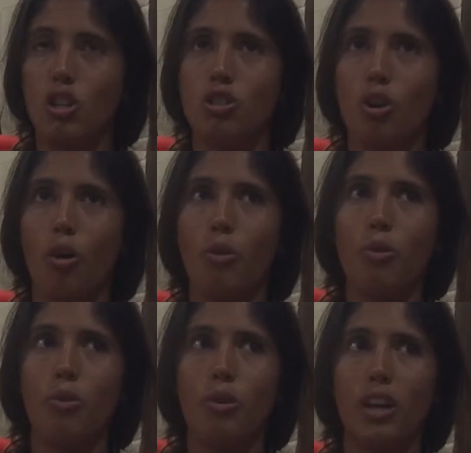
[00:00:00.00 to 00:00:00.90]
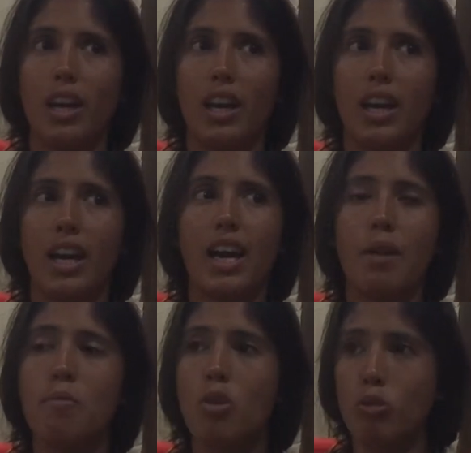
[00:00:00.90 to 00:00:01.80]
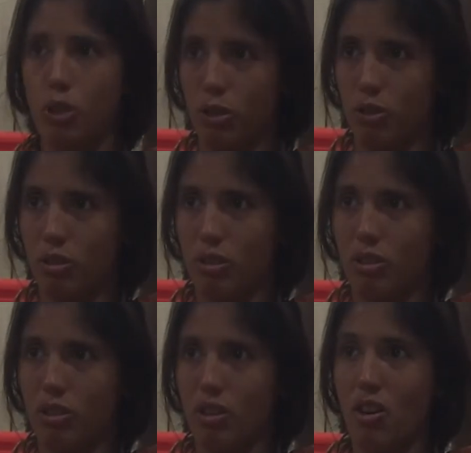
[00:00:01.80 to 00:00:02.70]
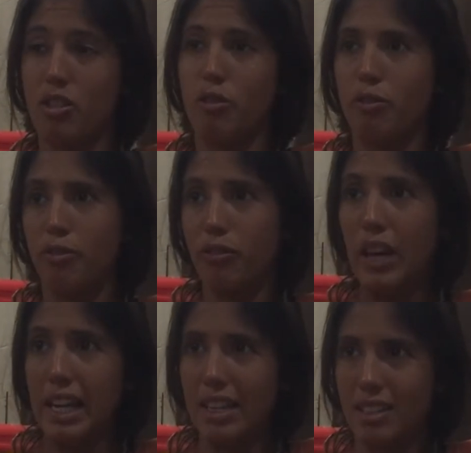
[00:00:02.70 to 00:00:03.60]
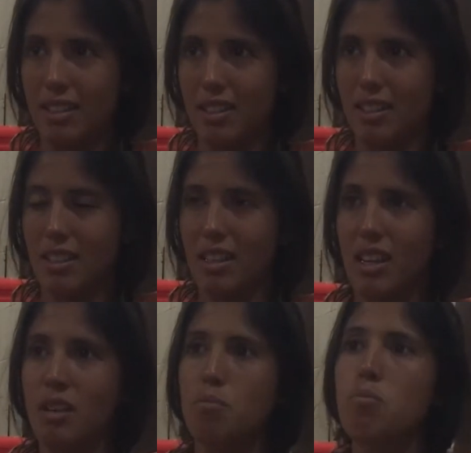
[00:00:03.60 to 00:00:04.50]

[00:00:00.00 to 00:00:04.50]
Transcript: so emotions are the feelings in